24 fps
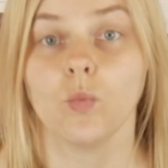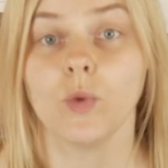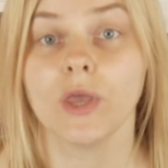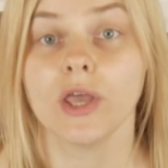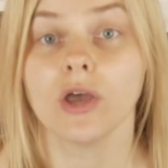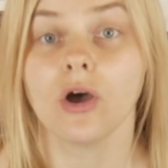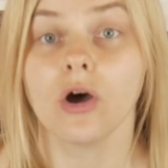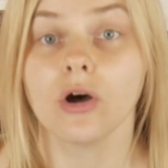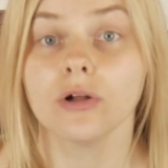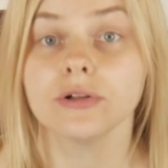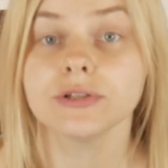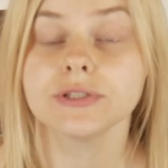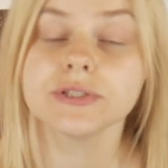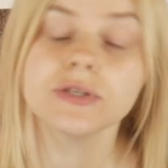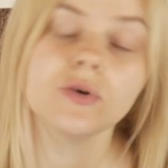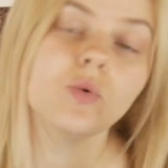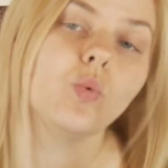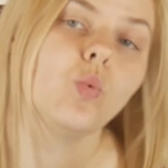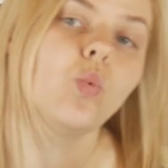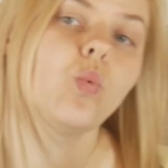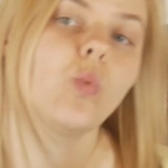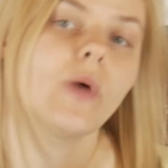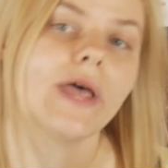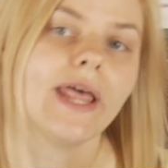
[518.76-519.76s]
We
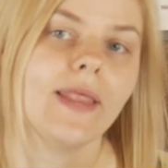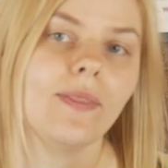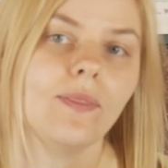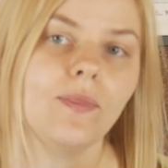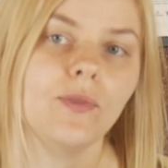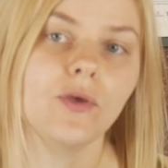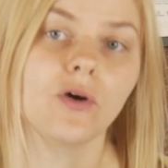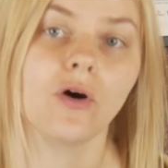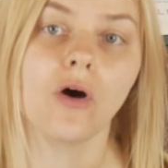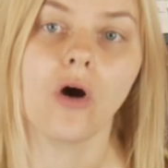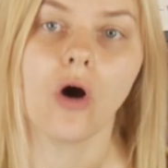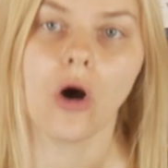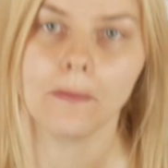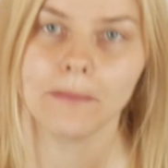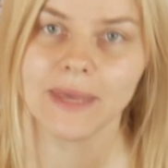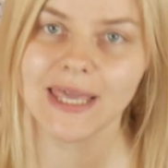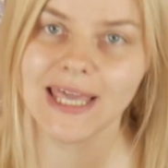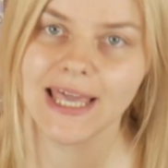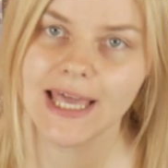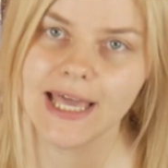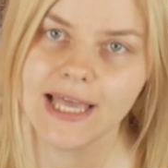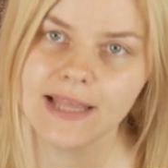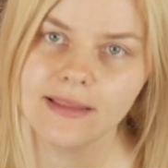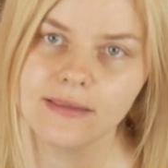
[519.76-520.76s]
also went to
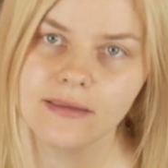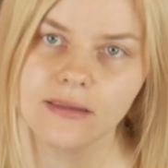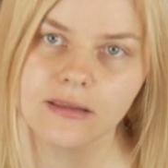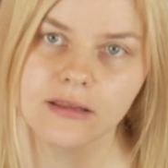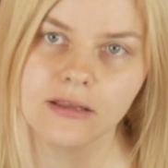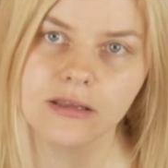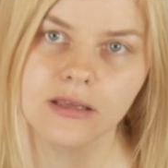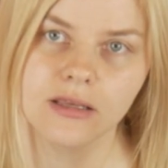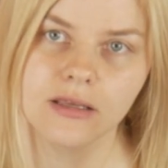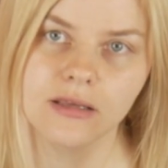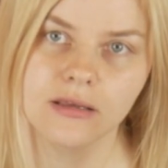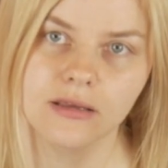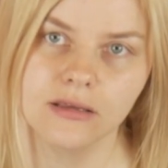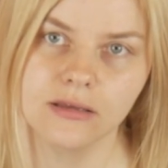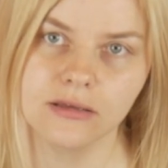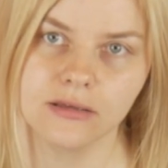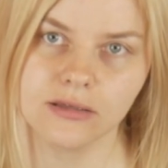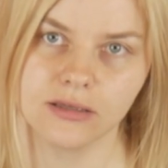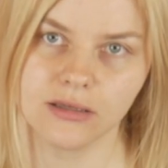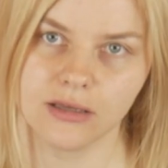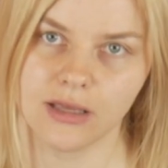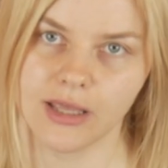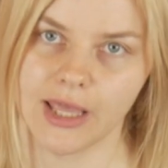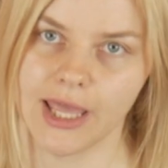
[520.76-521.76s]
Comiket
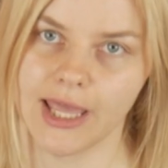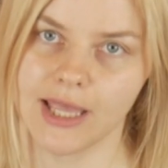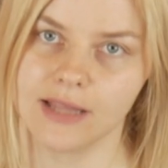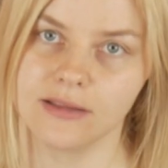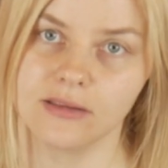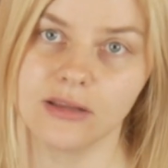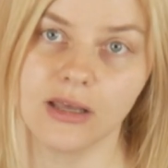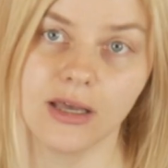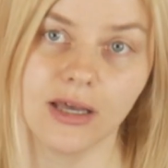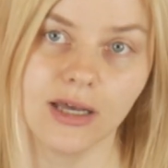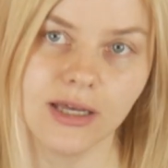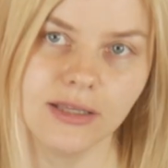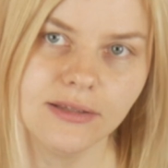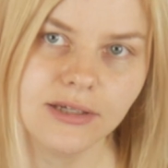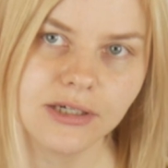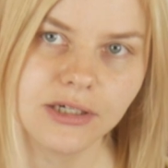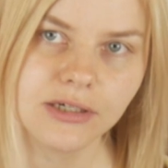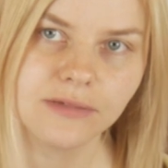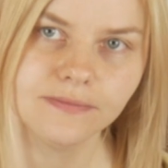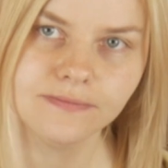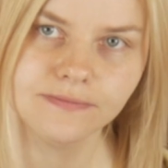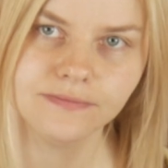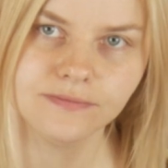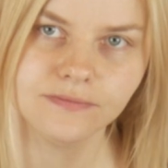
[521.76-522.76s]
and
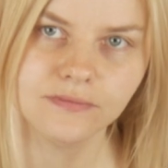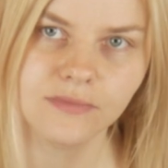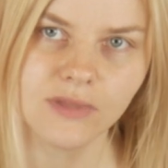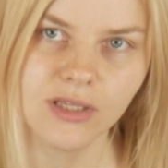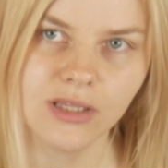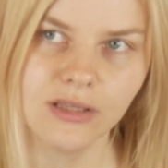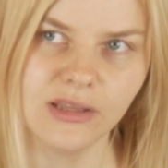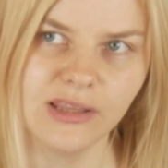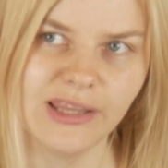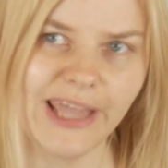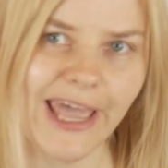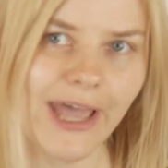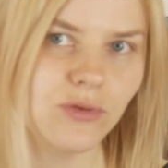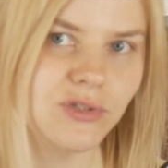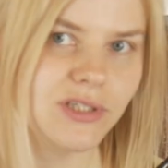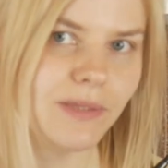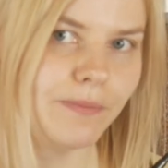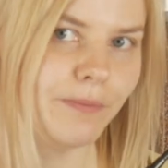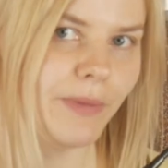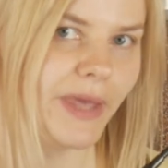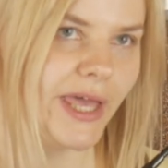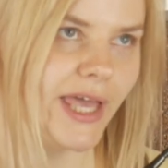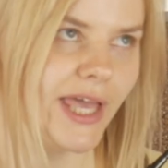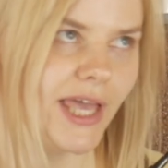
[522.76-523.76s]
other Now
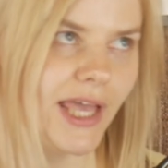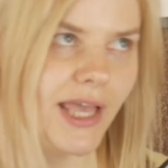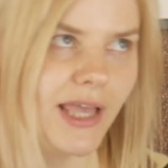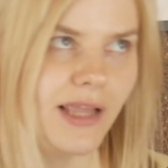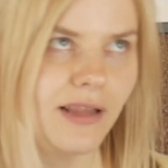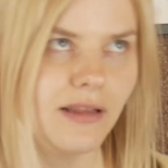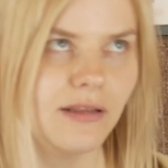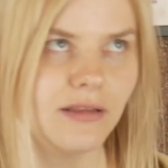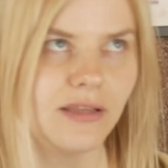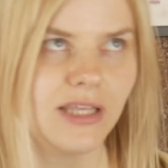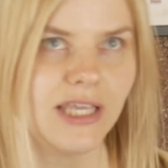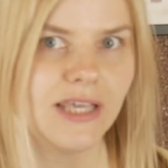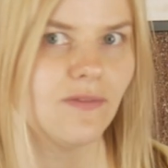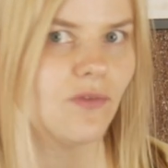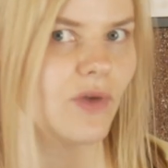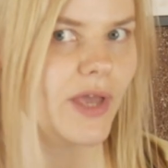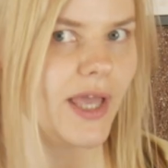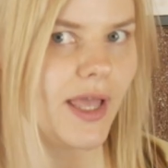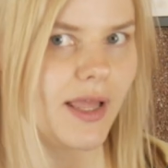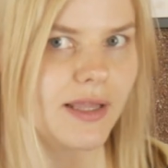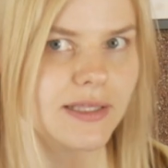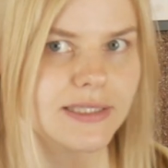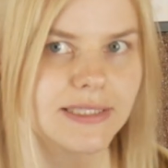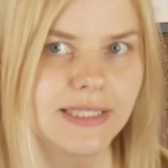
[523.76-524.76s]
Japan
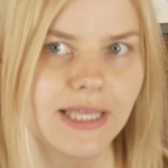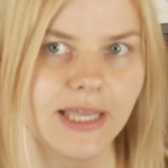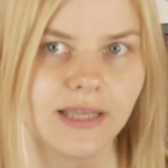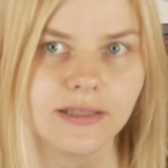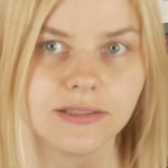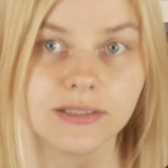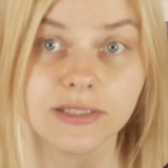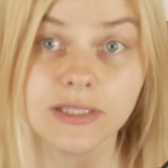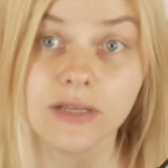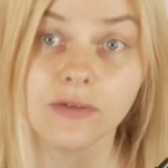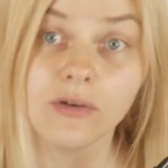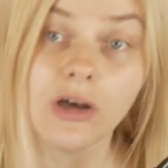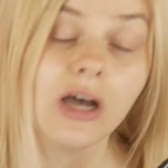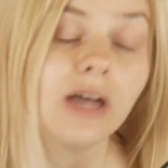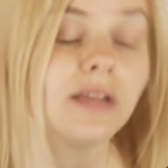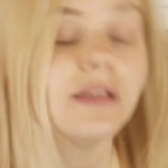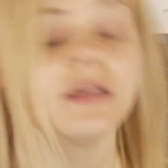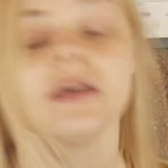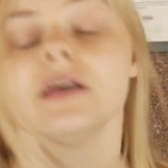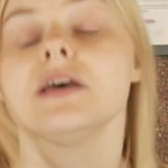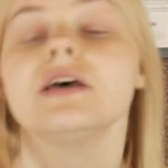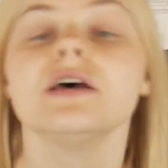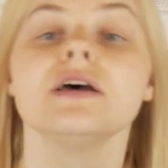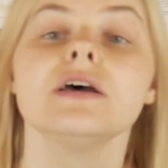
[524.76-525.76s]
events and so
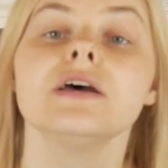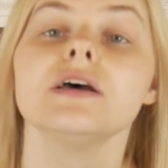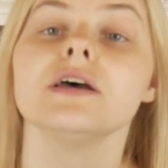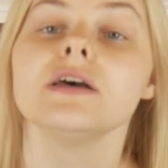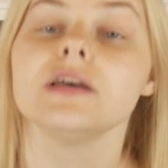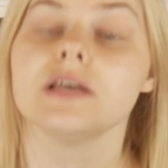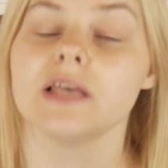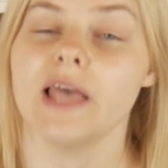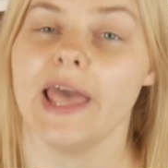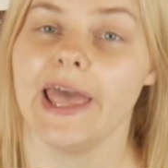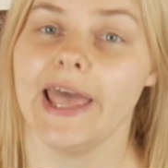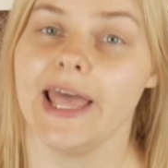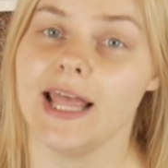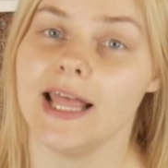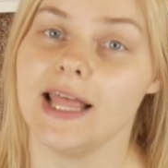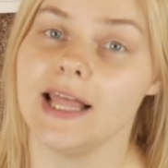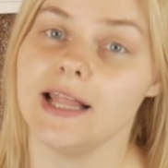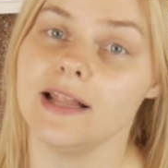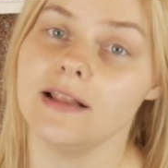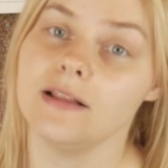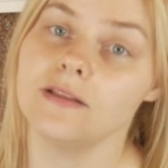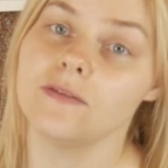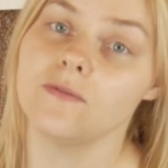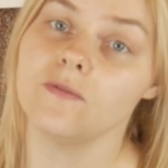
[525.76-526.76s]
on,
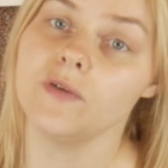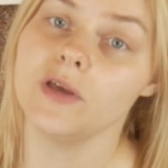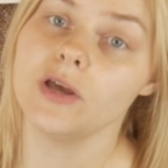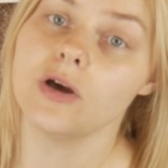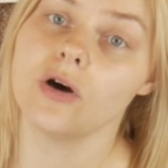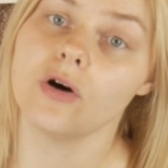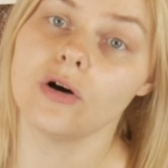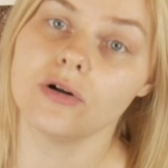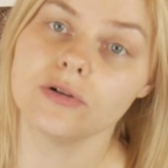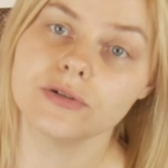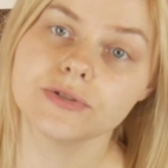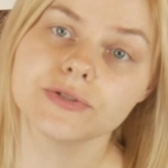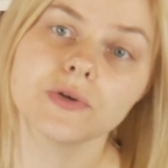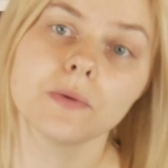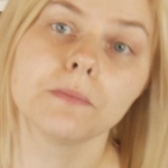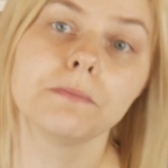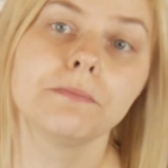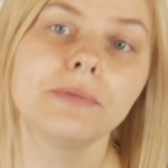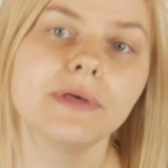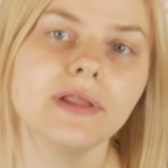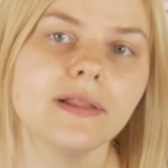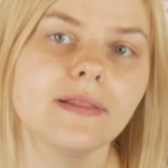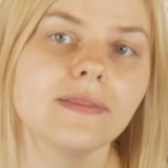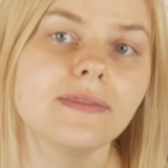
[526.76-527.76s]
and we also
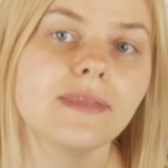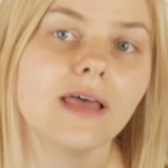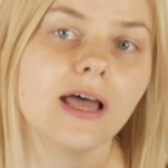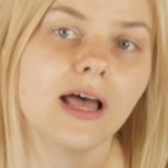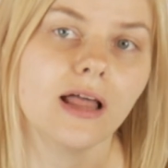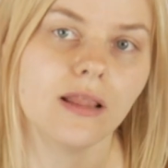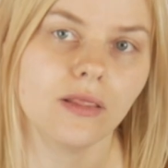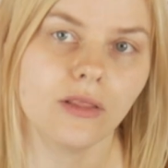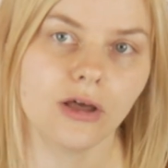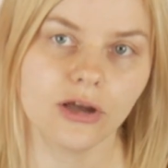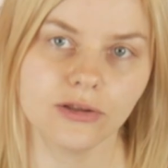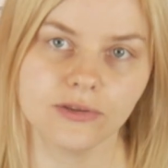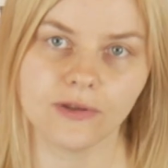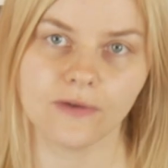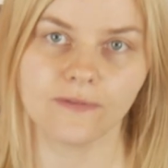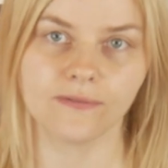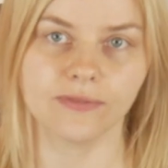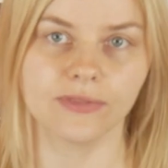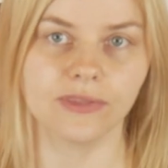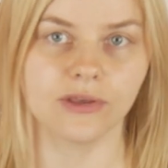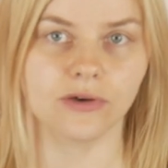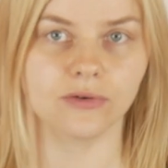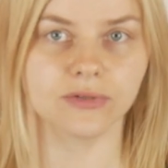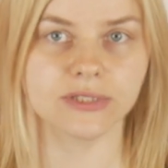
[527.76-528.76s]
built a lot
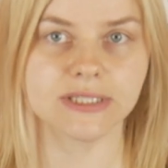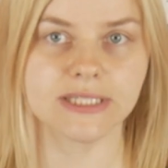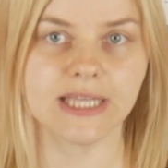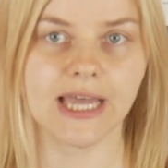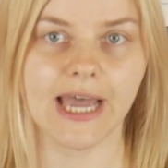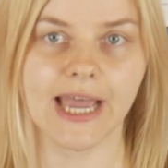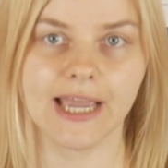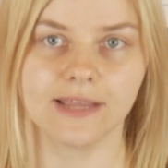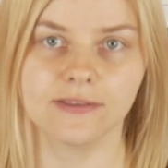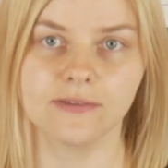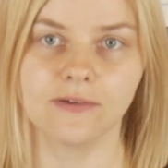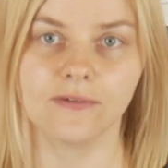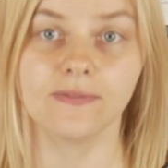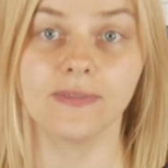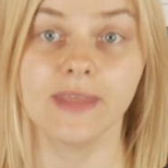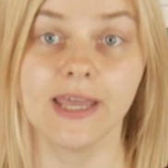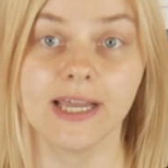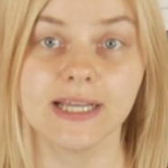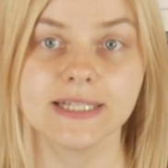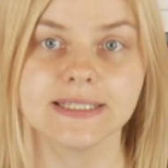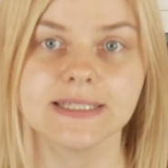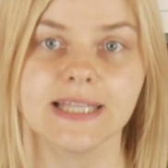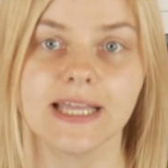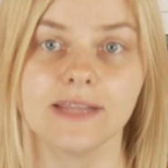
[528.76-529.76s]
of those kind of
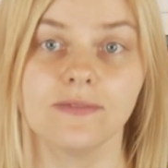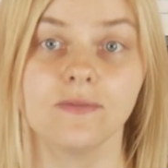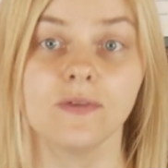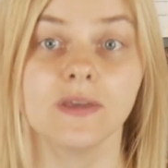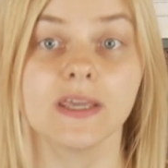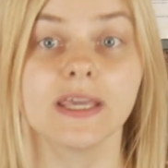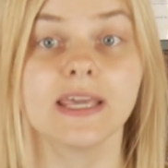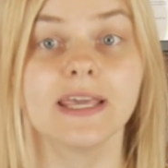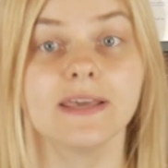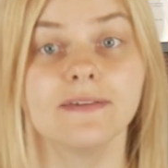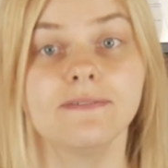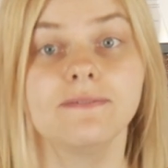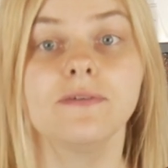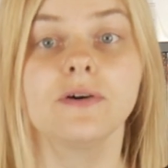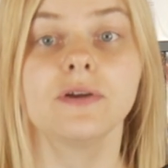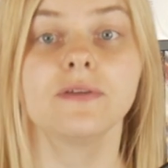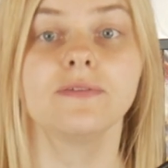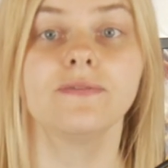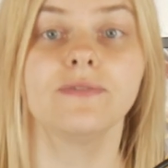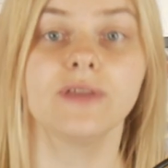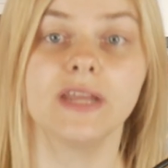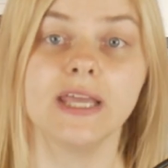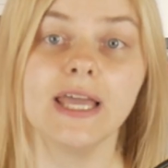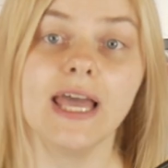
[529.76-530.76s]
decks that we give for
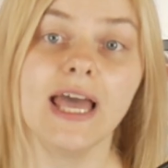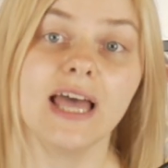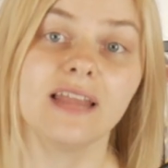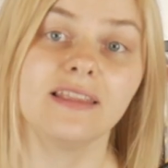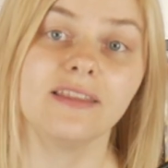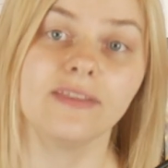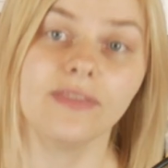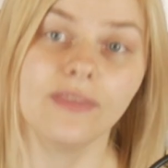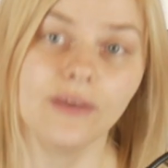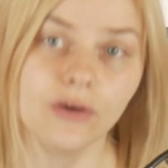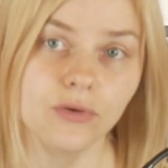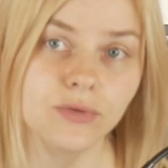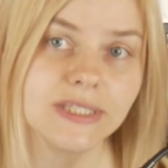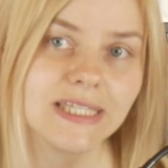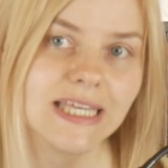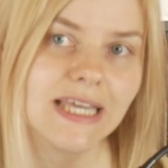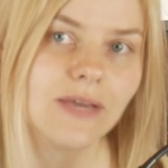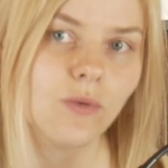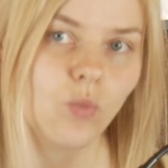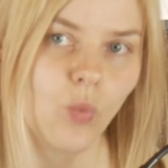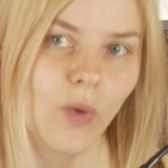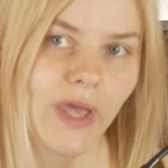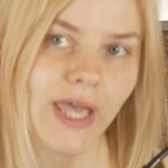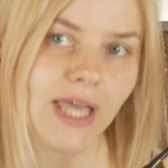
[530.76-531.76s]
free at those
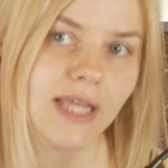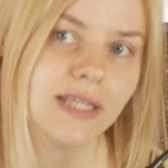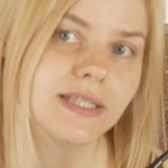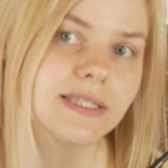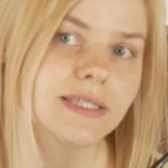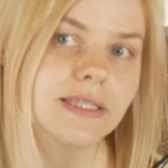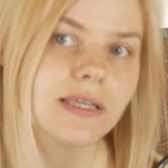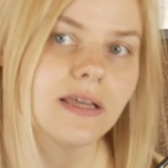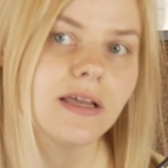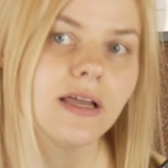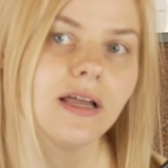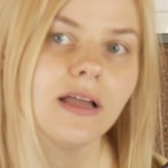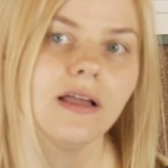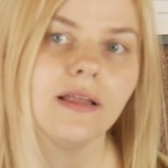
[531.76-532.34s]
events.